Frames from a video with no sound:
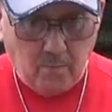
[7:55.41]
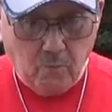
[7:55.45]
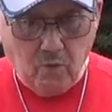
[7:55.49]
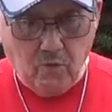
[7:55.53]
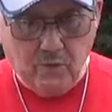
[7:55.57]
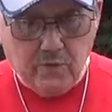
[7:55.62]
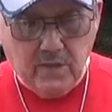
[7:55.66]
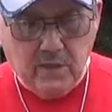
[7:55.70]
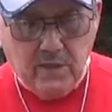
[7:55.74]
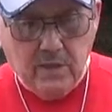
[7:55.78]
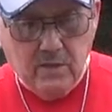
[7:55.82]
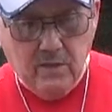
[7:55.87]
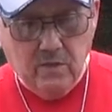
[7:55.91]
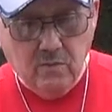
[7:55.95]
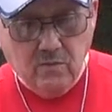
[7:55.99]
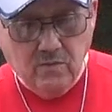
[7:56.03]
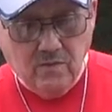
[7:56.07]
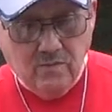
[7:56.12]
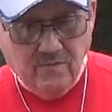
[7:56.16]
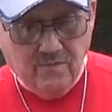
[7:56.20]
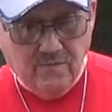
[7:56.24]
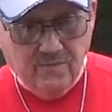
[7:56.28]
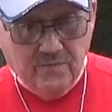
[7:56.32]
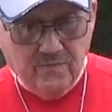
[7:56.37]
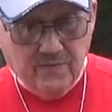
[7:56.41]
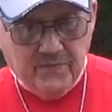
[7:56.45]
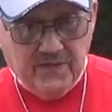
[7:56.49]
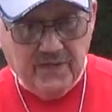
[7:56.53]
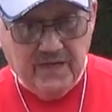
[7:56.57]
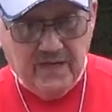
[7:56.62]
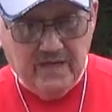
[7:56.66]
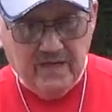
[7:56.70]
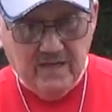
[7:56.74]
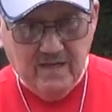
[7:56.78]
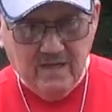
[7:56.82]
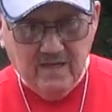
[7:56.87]
I'm going to do,
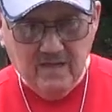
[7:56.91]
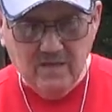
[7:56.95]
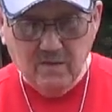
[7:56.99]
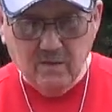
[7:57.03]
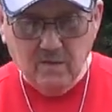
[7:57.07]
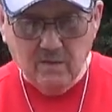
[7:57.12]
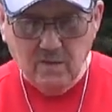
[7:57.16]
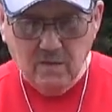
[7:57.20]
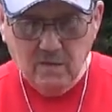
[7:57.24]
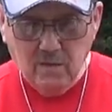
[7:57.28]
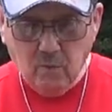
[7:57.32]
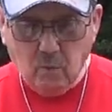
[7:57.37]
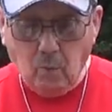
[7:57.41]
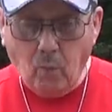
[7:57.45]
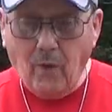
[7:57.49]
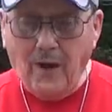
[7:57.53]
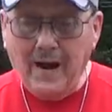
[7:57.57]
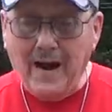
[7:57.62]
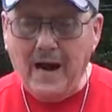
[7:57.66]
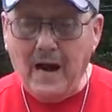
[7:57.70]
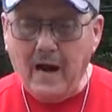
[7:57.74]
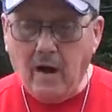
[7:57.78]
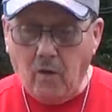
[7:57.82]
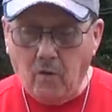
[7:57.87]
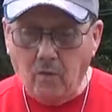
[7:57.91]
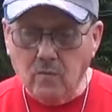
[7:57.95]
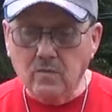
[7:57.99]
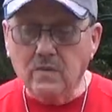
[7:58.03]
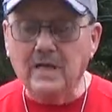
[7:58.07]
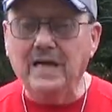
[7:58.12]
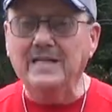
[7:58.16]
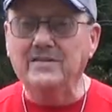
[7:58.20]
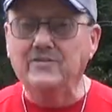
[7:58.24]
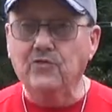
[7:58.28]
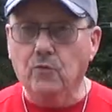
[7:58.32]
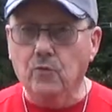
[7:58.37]
wow,
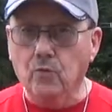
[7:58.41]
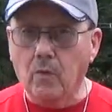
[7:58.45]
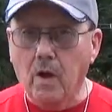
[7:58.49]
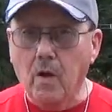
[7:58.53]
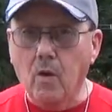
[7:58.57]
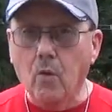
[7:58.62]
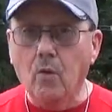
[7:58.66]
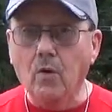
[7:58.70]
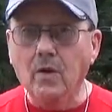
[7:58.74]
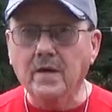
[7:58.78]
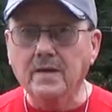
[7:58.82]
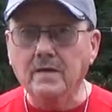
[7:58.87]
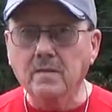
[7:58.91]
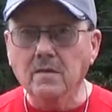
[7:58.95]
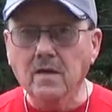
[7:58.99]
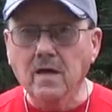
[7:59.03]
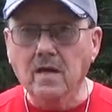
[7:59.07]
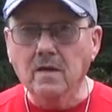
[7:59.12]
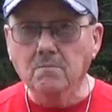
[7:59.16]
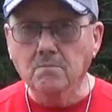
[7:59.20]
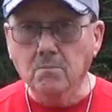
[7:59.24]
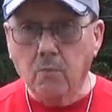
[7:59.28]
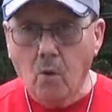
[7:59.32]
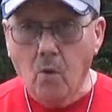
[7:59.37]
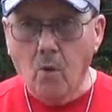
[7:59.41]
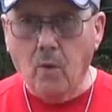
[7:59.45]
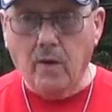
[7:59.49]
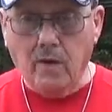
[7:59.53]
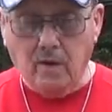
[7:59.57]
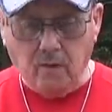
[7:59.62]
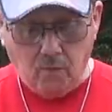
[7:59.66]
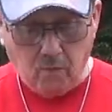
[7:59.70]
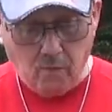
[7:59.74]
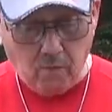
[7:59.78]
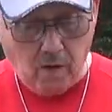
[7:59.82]
it's a rolling boil